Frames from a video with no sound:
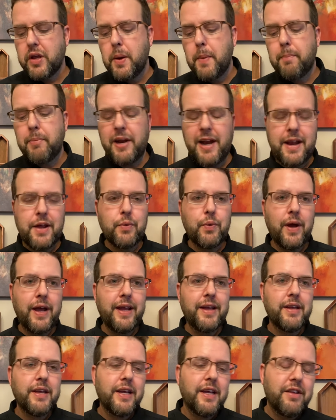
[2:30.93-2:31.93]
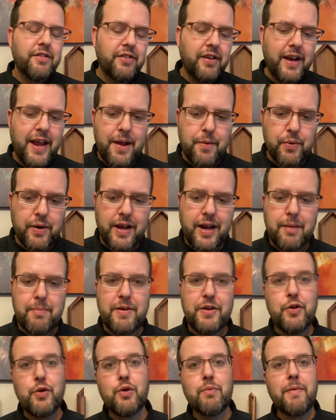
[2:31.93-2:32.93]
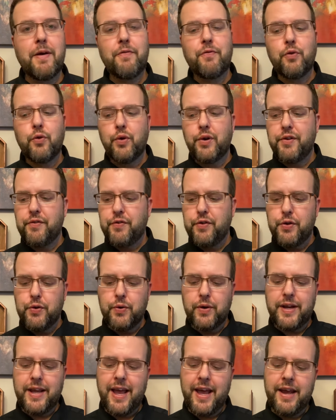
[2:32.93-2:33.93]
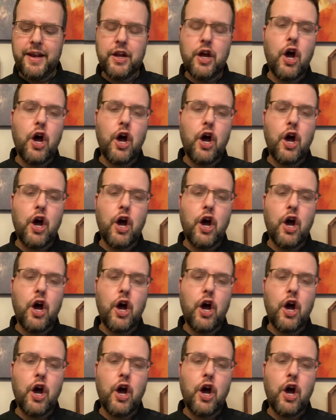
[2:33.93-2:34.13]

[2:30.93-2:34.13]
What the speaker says: But anyway, today we're going to be doing my full review again